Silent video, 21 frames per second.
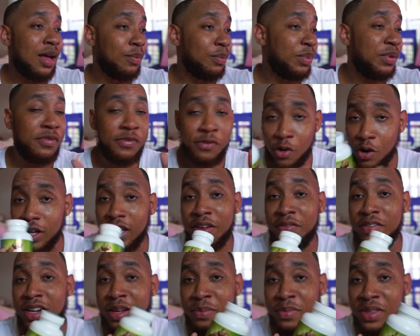Before
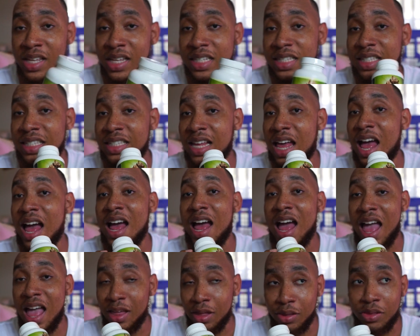giving him this,
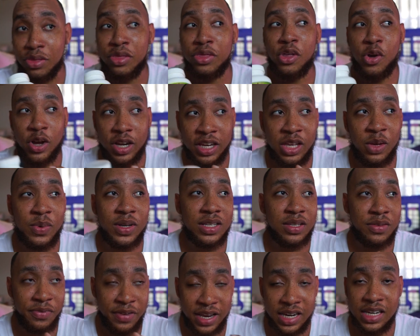I thought he
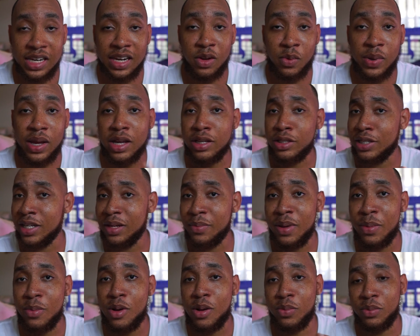was fading away. I was telling
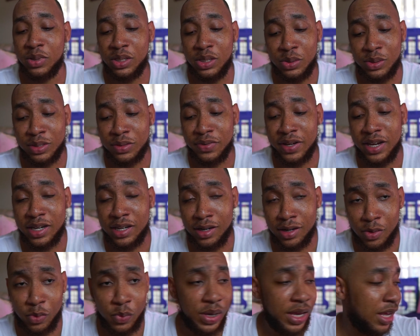my mom he's
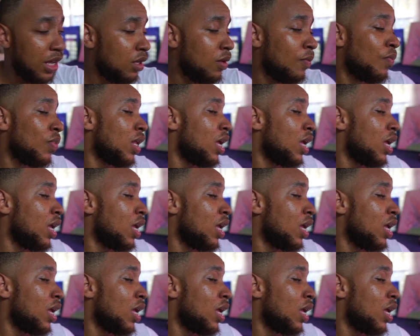fading away.